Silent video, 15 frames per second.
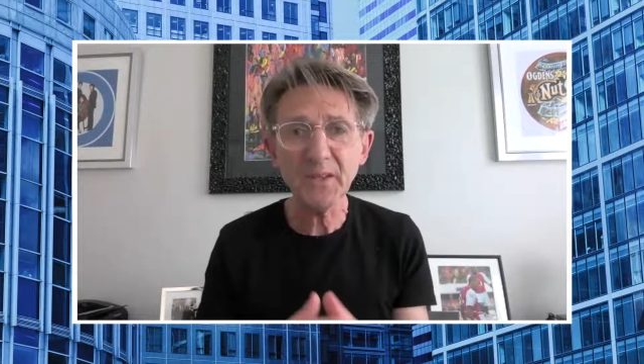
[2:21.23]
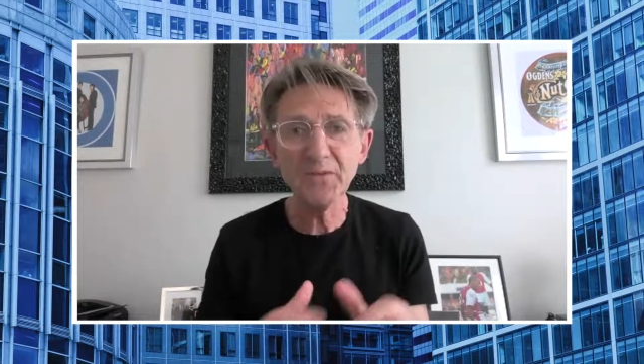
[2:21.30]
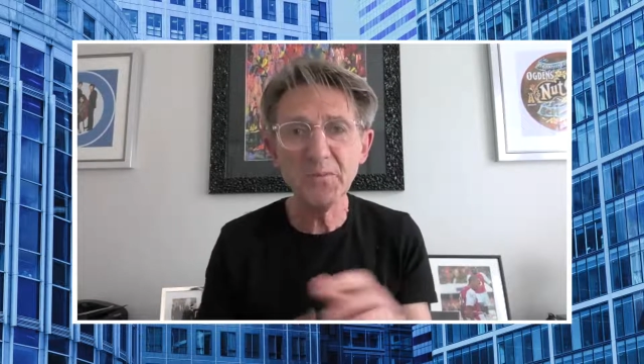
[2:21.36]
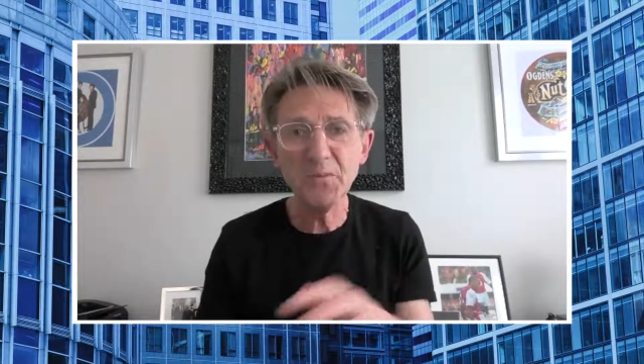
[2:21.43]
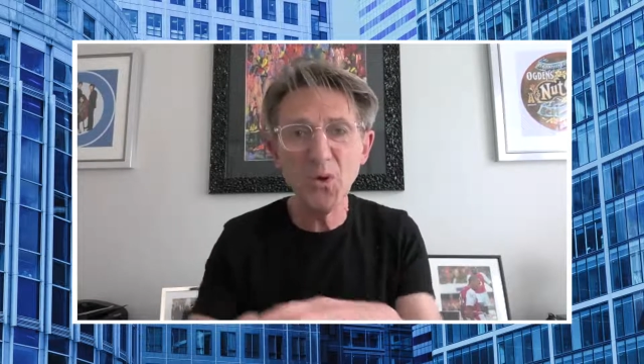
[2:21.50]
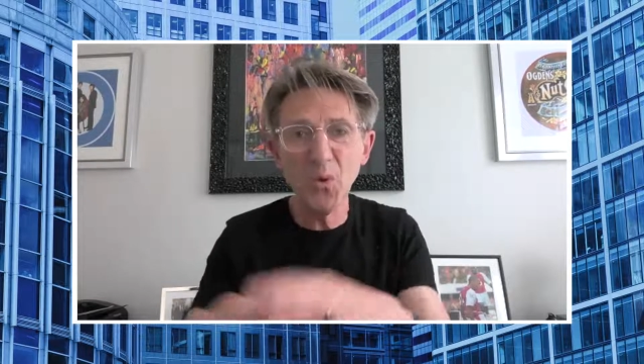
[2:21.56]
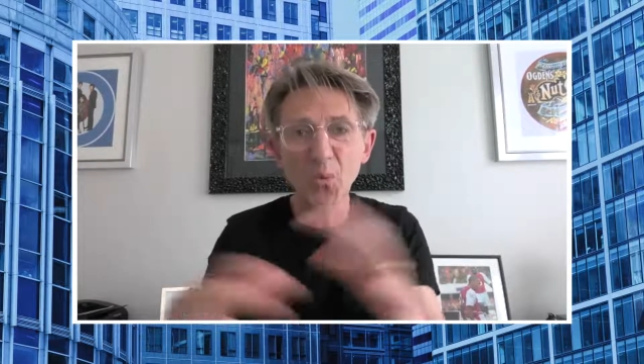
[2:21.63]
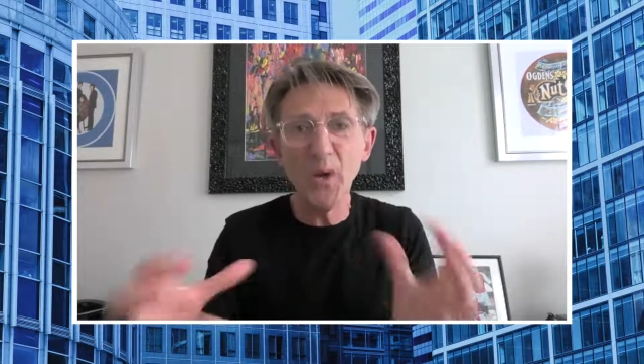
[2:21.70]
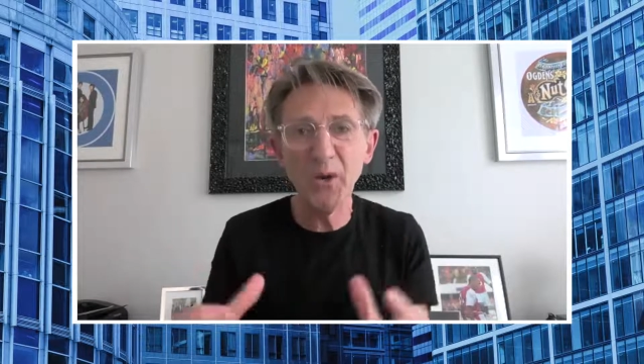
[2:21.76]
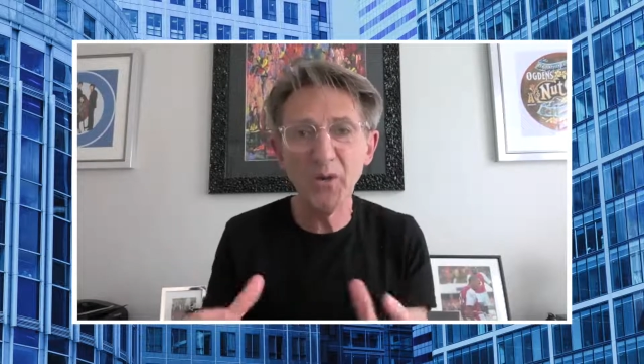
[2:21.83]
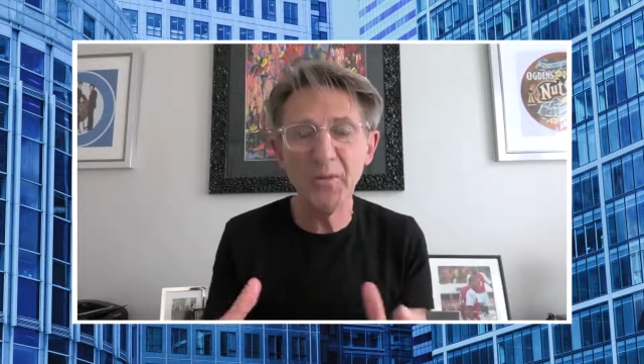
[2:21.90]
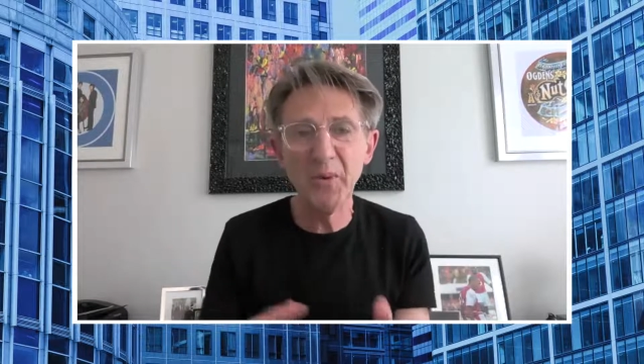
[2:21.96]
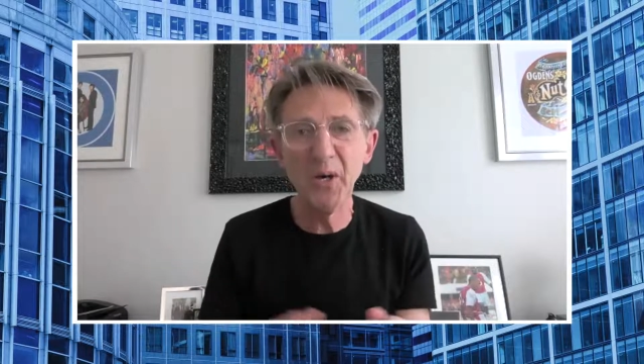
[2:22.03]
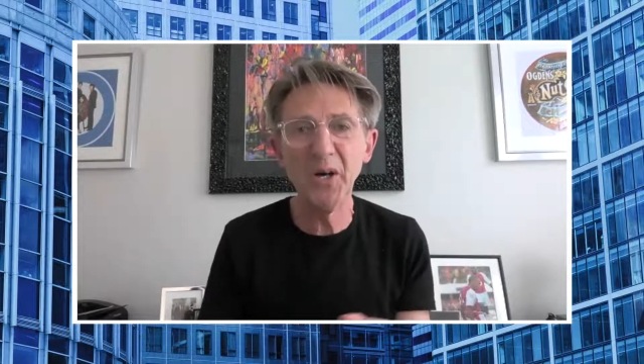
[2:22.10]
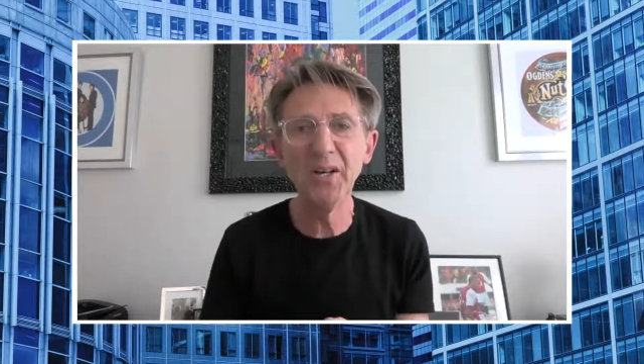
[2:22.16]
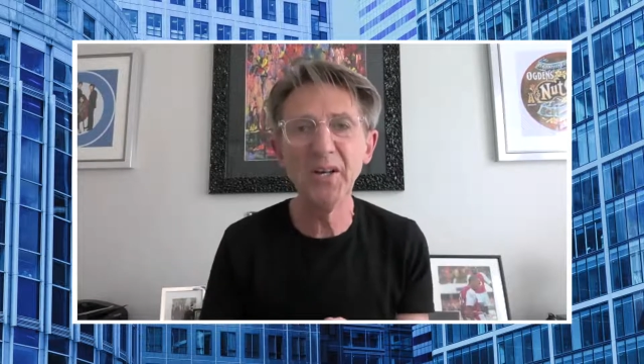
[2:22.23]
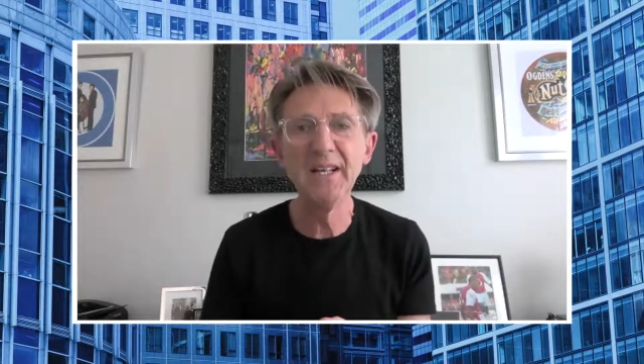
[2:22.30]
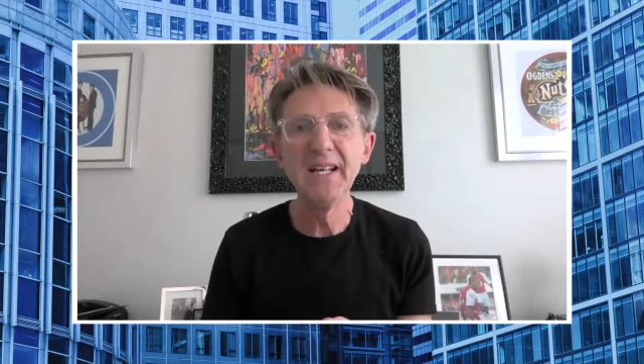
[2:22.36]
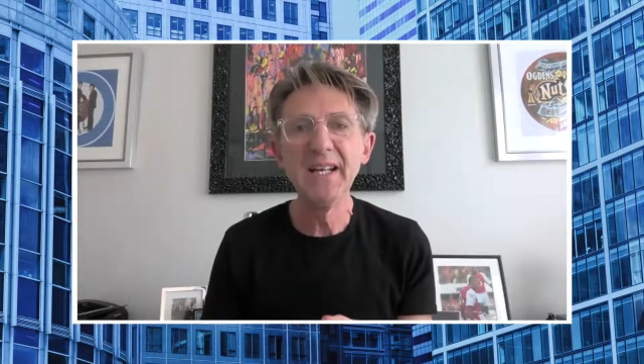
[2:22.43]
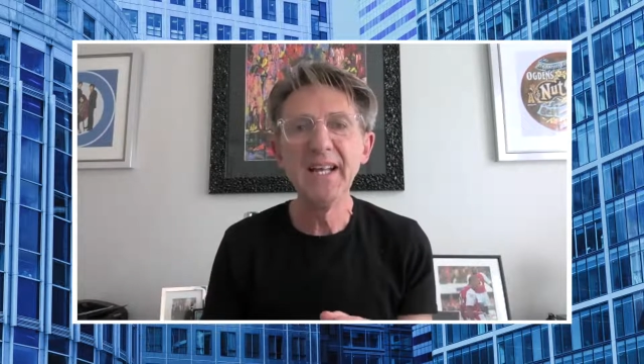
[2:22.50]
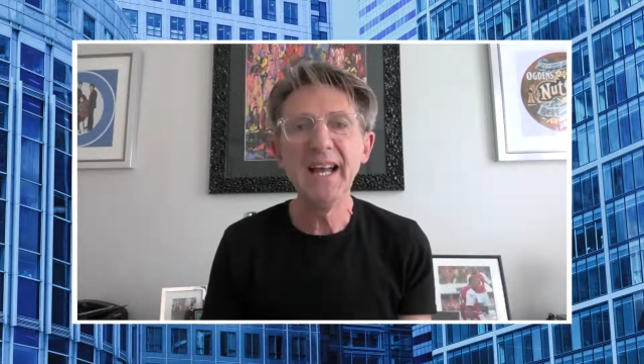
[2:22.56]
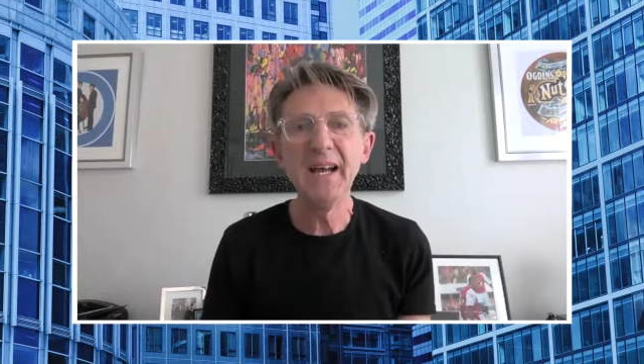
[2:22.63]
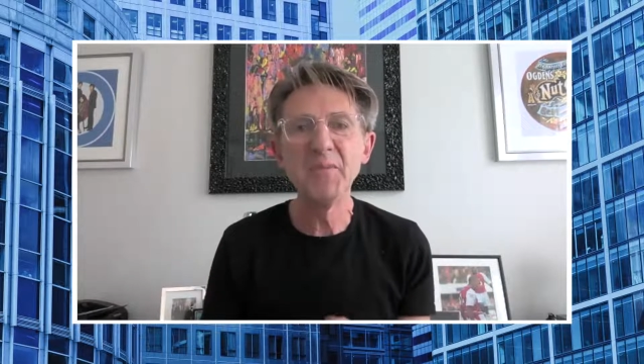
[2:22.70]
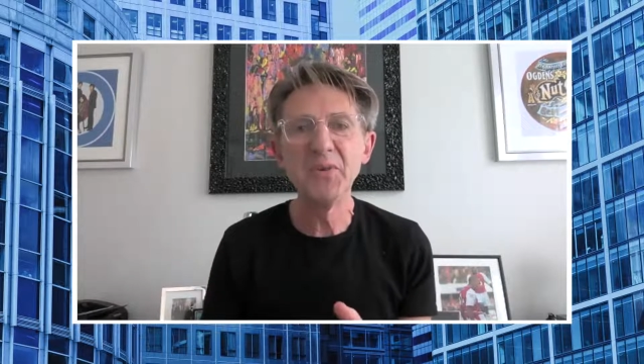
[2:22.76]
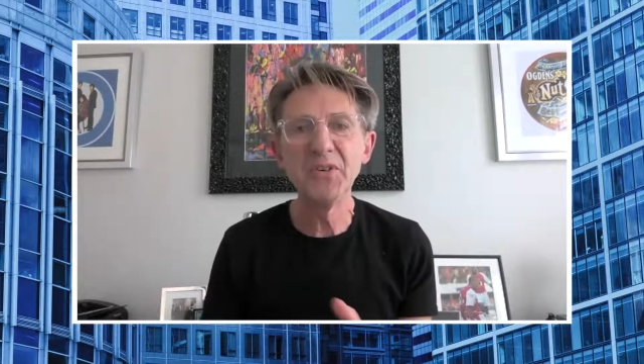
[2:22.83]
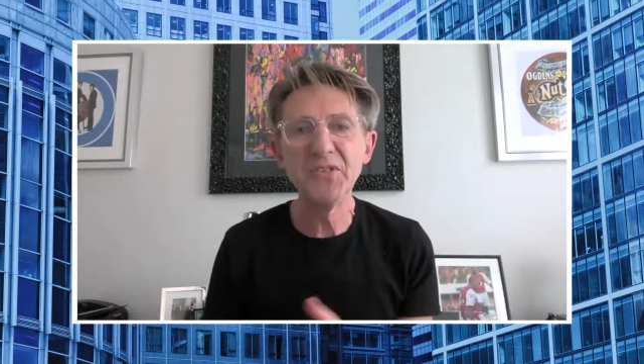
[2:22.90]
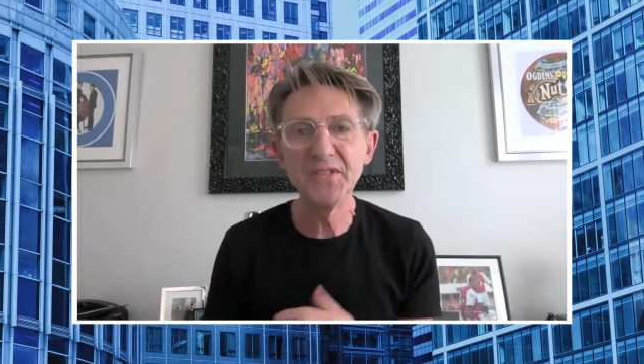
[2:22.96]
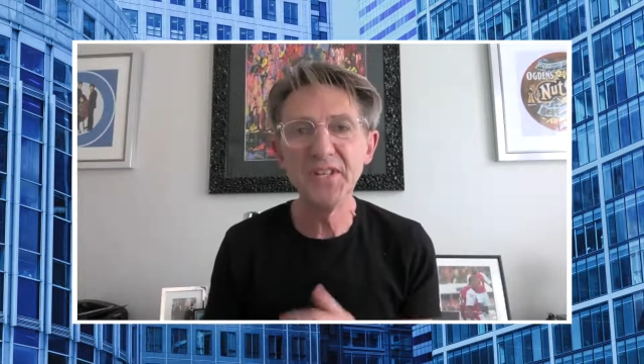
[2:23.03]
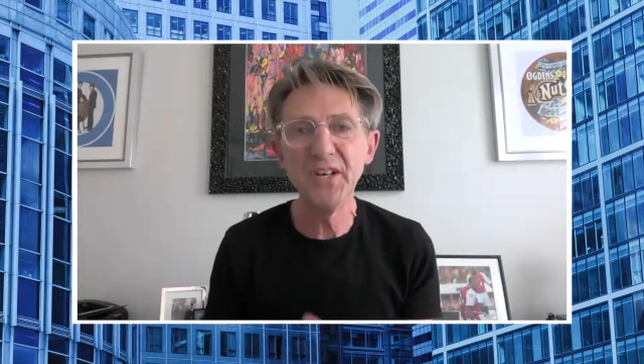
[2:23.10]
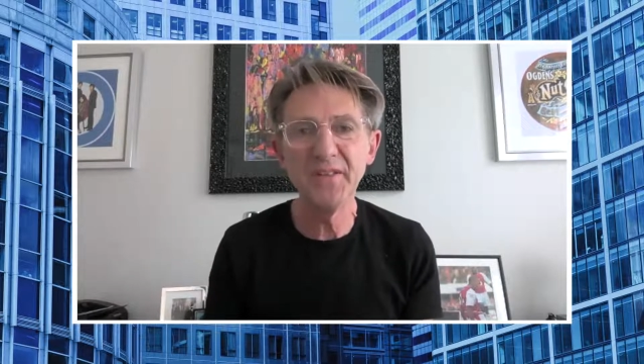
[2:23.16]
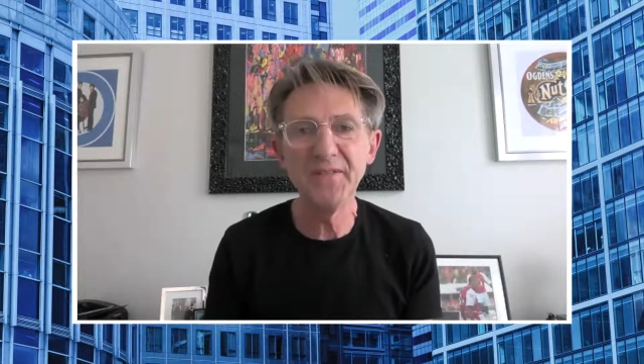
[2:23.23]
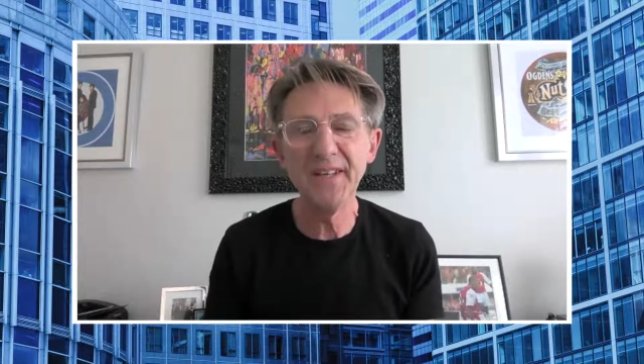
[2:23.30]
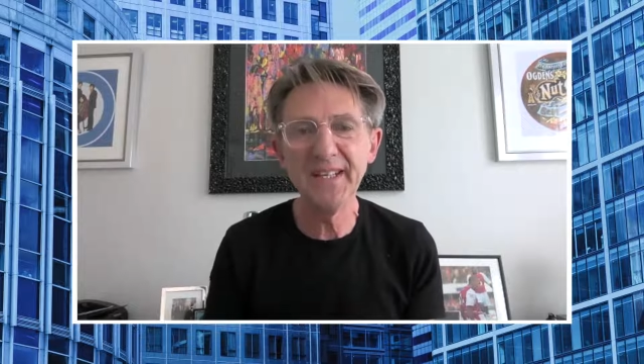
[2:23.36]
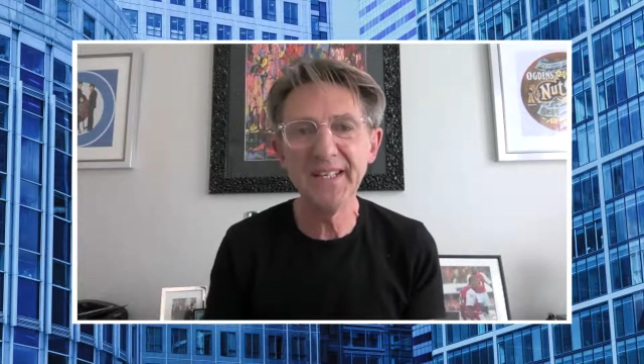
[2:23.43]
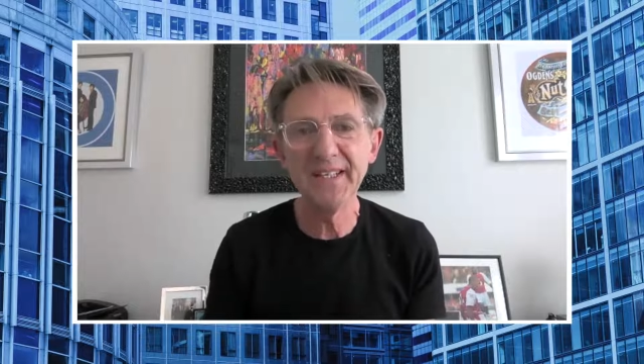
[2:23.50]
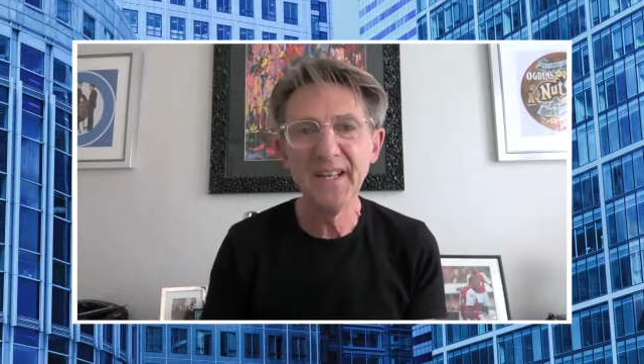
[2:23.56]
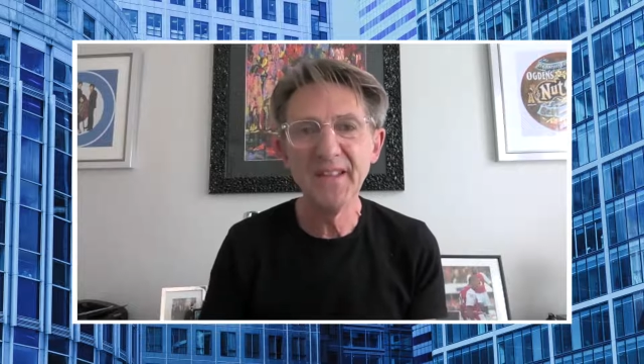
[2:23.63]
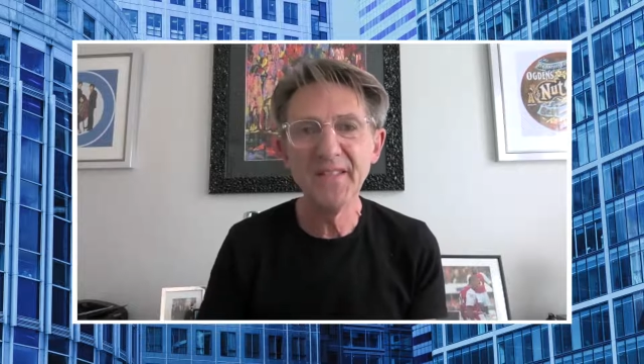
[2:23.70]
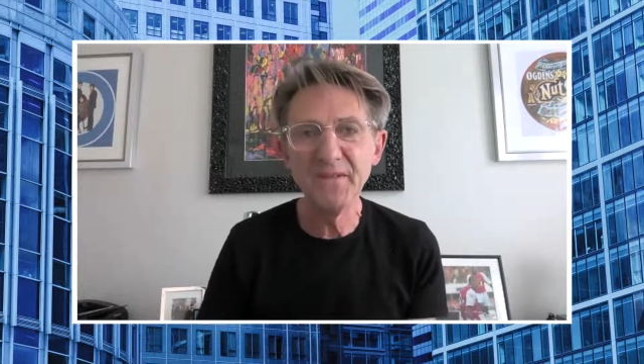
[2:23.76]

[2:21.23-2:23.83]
from your wealth pot and preserving